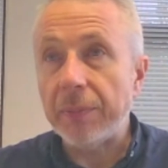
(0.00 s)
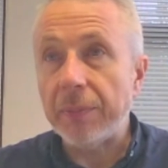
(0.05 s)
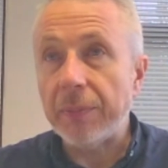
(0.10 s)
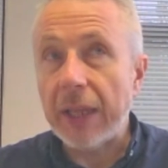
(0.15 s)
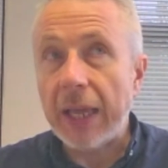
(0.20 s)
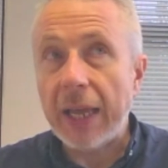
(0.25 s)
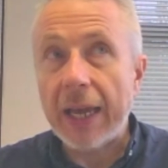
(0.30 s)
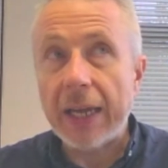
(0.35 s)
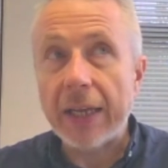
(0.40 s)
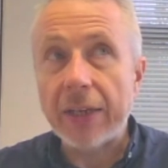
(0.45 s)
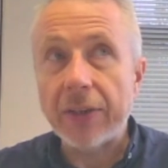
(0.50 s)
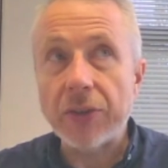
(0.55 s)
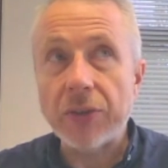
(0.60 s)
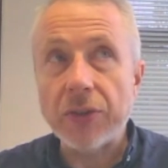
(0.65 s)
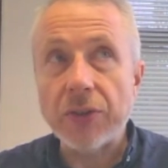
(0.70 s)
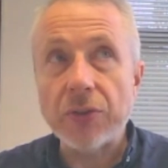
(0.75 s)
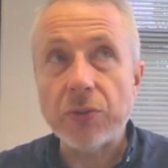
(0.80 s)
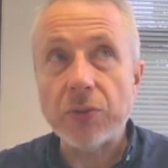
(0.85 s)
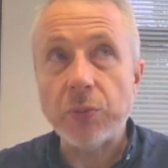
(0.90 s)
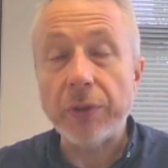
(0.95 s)

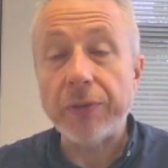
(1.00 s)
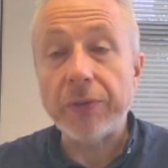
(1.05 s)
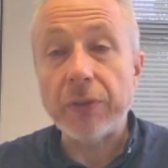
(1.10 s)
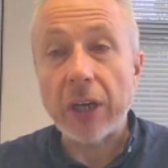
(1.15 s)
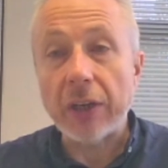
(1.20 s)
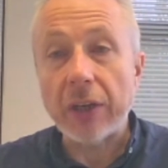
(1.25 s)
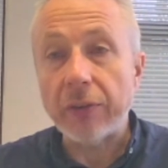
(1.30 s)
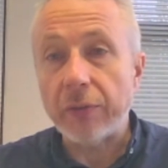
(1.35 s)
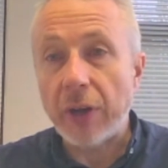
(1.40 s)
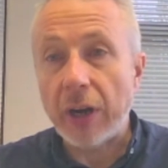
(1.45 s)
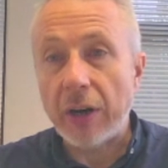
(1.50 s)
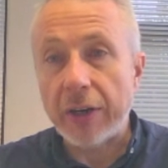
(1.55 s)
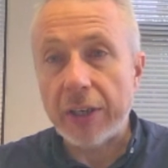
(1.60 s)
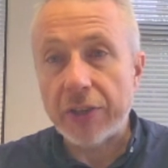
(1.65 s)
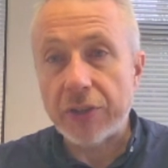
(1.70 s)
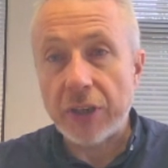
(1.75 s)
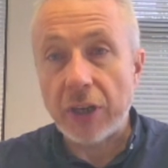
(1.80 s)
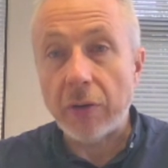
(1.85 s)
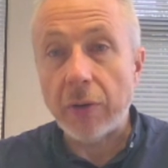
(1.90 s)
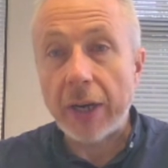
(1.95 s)
and we've done various
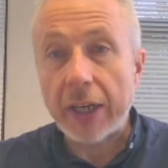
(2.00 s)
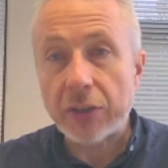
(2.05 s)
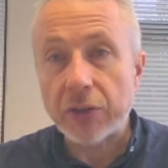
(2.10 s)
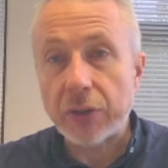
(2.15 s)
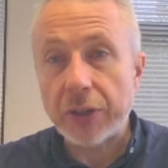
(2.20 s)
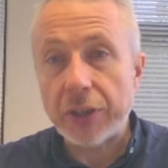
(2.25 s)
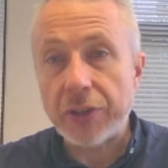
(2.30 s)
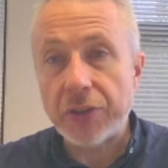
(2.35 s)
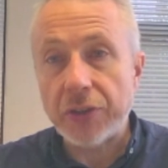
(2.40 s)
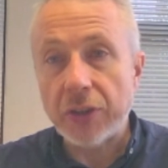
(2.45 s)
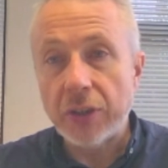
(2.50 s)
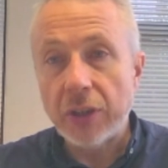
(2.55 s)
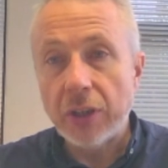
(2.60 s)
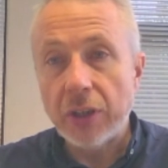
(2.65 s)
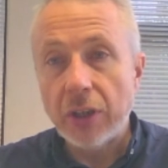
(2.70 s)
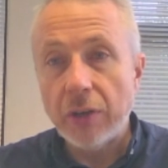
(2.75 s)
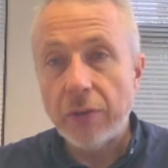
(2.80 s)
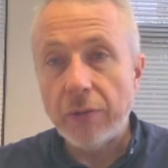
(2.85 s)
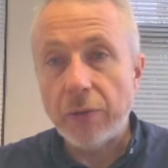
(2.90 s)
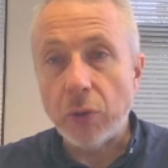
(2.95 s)
directories
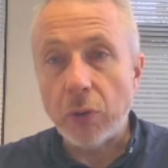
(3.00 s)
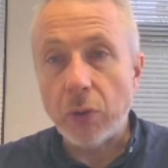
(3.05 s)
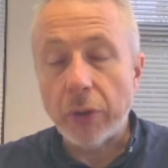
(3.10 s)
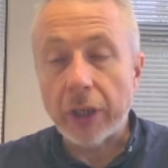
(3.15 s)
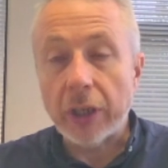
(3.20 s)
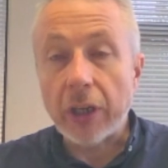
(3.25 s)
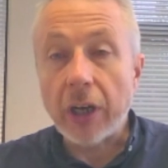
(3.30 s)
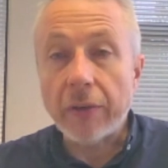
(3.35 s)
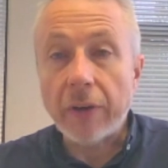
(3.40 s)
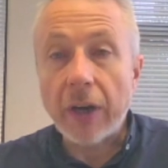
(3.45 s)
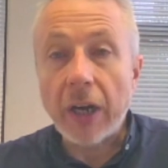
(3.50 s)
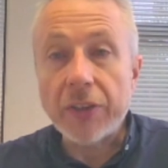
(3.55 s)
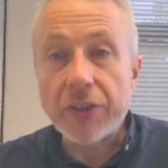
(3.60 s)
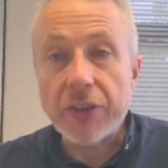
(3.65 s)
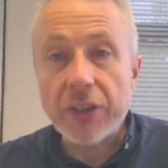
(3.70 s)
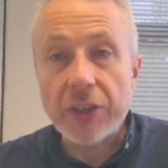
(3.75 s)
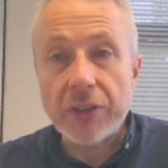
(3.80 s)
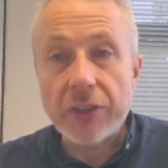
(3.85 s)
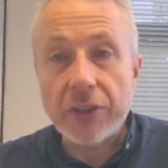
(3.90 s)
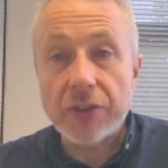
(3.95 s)
for the kind of
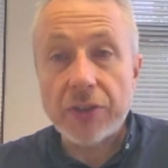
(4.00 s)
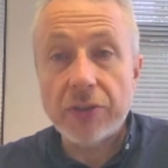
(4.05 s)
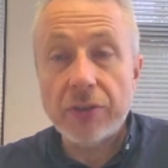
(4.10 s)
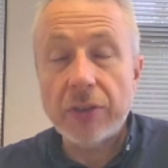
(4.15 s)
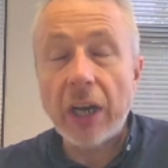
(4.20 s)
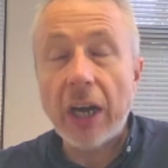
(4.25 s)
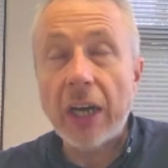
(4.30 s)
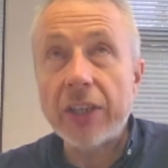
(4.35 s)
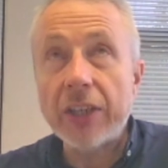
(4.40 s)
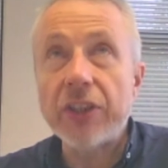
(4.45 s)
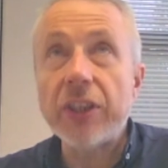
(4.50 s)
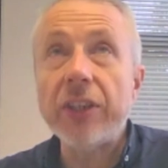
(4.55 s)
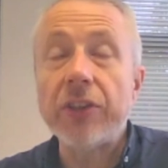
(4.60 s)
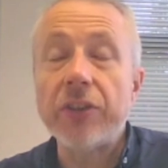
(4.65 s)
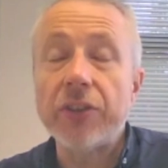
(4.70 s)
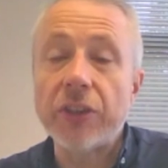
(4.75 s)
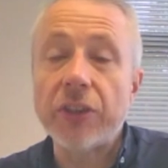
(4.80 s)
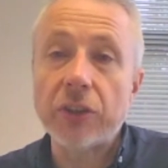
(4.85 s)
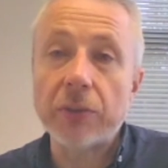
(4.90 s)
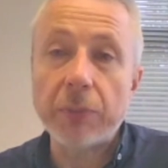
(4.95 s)
IT
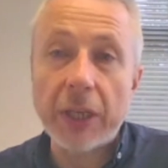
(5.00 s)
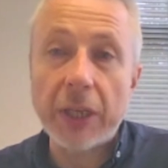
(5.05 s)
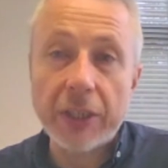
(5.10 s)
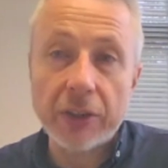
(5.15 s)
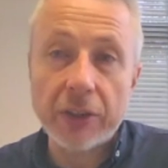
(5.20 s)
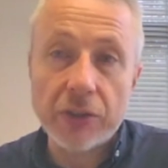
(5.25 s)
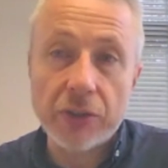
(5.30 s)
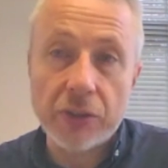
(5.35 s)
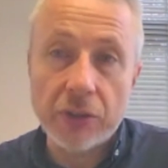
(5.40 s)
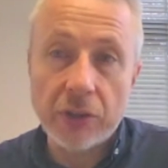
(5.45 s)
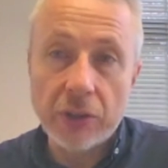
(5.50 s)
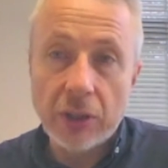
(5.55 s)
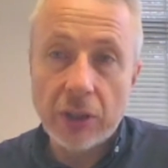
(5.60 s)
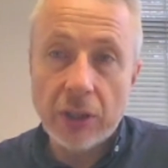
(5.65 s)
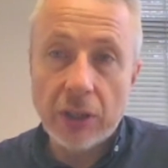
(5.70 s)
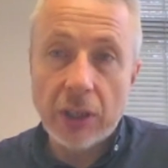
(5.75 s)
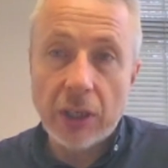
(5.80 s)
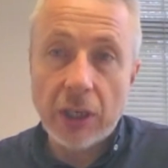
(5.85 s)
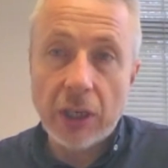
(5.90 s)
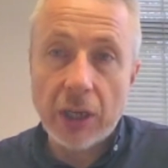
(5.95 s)
decision makers
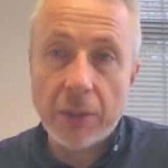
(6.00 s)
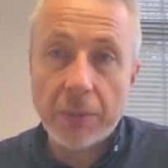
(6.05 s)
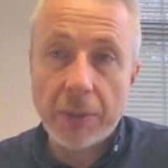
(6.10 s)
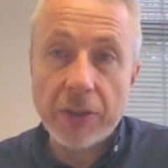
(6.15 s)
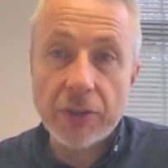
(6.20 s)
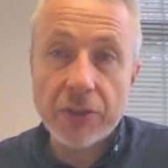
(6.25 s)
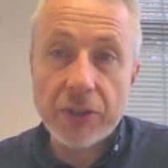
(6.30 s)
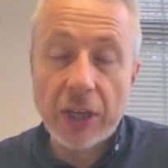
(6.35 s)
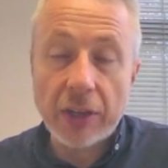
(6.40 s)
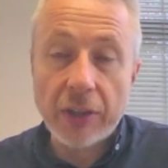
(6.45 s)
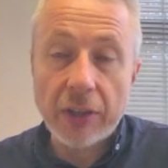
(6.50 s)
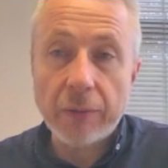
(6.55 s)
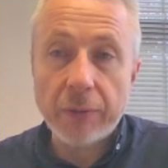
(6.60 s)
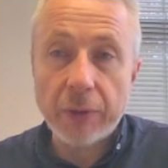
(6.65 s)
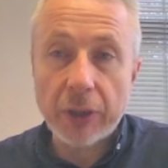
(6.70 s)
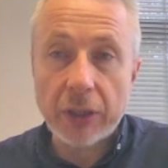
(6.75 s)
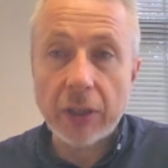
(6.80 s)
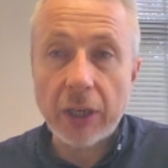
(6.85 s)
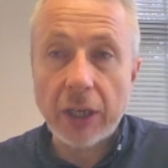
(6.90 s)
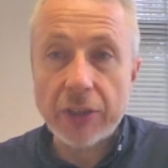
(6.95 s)
in the South
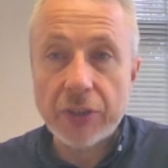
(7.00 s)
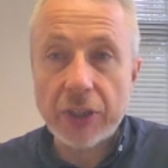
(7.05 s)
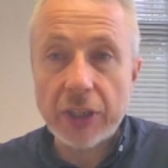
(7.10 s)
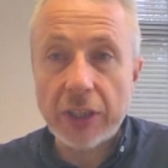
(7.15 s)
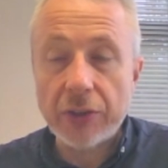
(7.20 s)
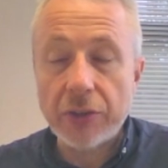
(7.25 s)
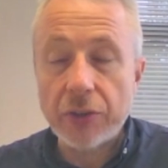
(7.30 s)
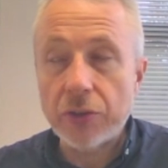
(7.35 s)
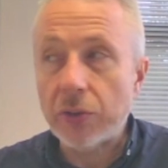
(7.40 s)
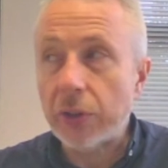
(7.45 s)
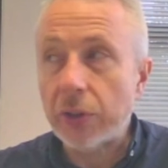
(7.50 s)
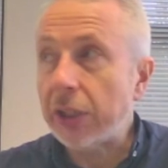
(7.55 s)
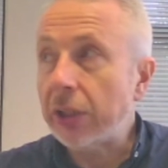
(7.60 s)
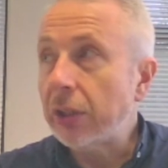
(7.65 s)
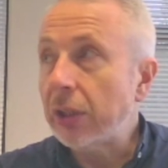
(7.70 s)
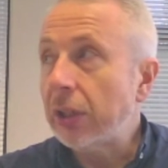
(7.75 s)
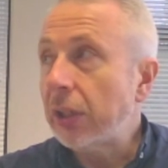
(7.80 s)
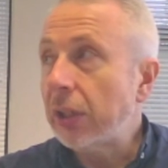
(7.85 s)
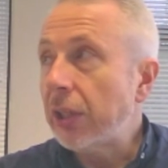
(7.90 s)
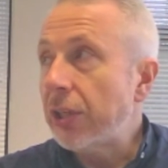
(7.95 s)
African IT industry.
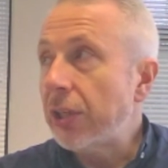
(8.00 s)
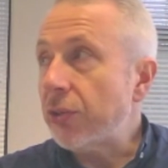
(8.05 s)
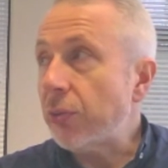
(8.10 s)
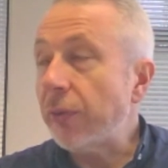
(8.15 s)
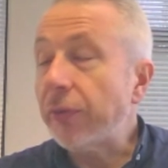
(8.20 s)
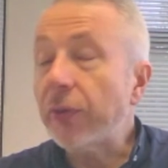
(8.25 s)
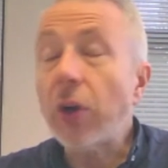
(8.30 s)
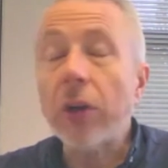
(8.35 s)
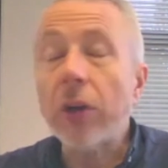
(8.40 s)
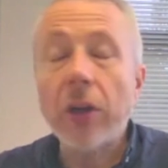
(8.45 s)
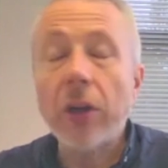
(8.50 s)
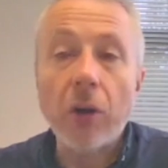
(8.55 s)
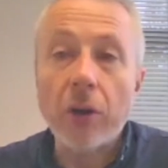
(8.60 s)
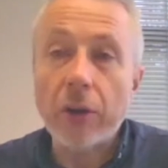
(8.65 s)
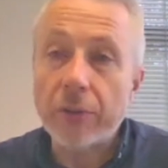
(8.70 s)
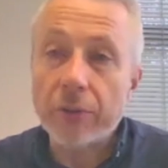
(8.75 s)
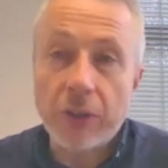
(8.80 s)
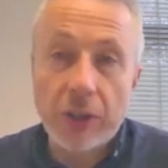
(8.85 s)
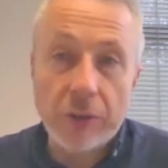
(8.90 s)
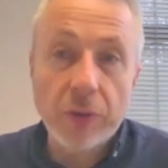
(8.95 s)
So we've got a lot
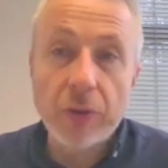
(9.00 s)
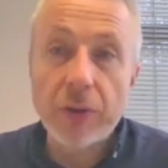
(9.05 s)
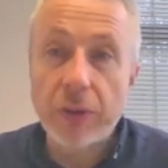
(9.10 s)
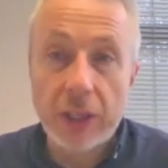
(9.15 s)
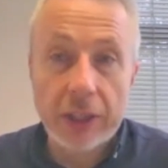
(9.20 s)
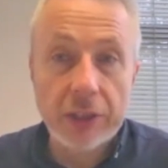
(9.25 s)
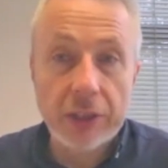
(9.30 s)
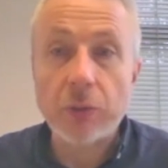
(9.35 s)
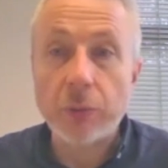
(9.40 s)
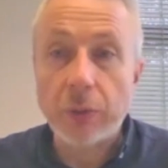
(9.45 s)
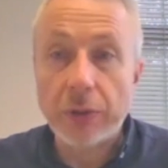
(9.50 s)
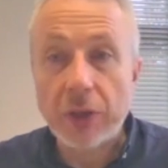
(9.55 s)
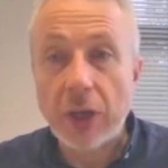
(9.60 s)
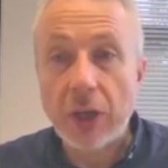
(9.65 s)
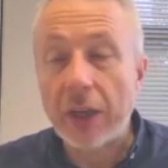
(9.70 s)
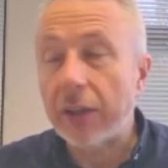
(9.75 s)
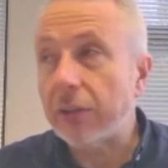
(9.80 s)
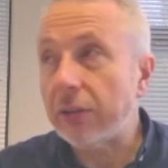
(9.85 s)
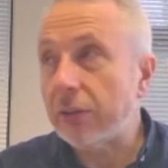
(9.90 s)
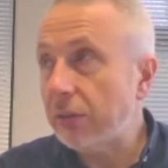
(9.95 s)
of different things that we've
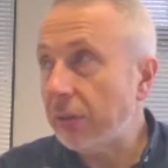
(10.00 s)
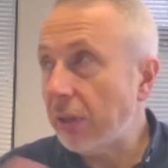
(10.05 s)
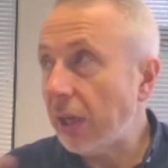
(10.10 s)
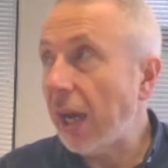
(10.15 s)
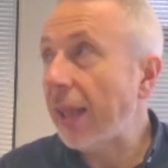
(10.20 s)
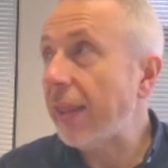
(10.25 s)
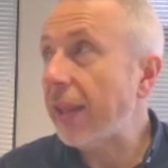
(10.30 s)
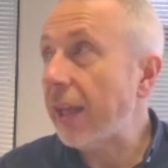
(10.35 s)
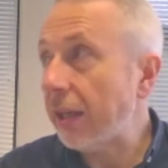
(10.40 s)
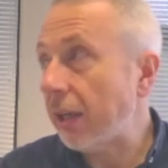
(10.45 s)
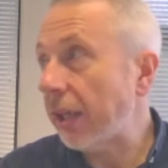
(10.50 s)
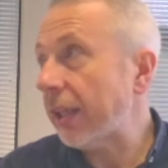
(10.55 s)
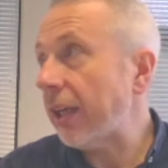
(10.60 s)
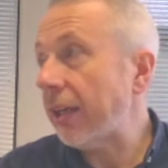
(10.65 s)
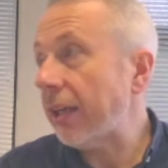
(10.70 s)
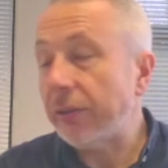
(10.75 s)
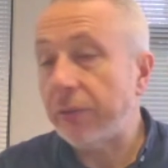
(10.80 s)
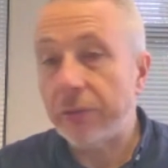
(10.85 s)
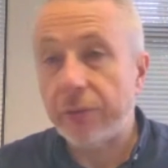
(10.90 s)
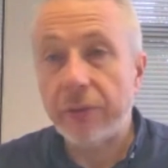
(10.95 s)
done, and then I kind
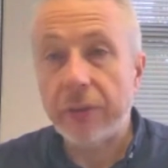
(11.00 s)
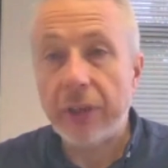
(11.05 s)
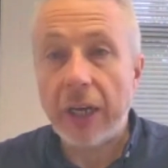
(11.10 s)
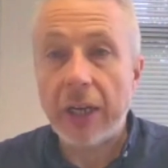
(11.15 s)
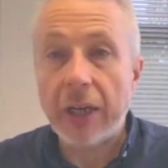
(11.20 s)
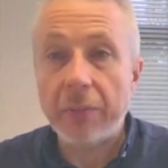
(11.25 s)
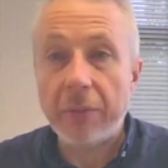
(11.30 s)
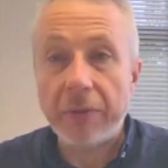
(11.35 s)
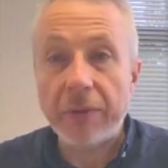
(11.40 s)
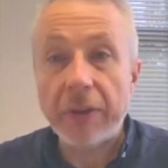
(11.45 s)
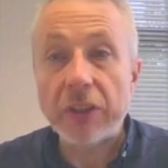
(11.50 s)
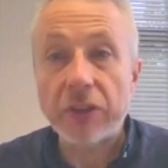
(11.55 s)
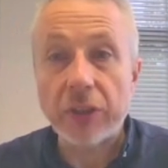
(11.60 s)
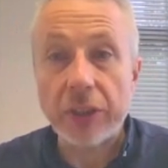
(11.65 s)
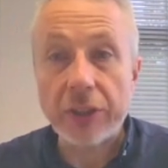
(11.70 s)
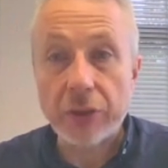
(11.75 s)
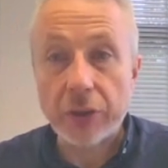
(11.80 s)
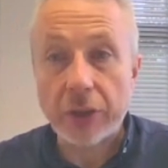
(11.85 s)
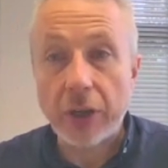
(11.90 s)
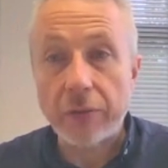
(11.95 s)
of eventually
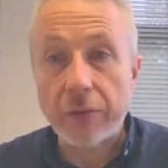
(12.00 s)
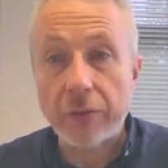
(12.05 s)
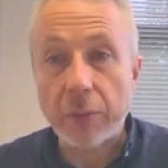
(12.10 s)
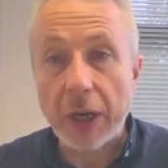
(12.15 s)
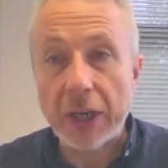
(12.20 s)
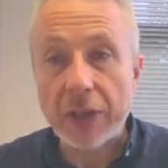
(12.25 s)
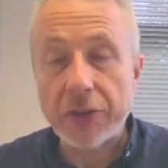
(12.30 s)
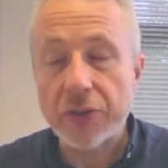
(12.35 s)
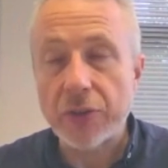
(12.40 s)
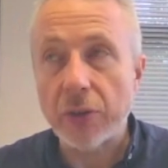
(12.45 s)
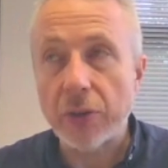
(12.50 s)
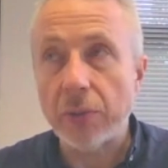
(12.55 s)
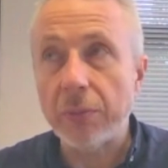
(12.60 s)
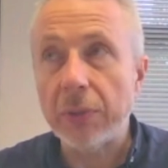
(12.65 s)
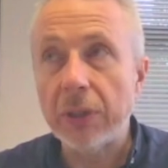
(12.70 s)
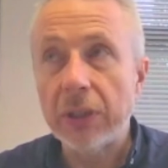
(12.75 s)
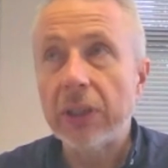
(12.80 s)
took over Brainstorm,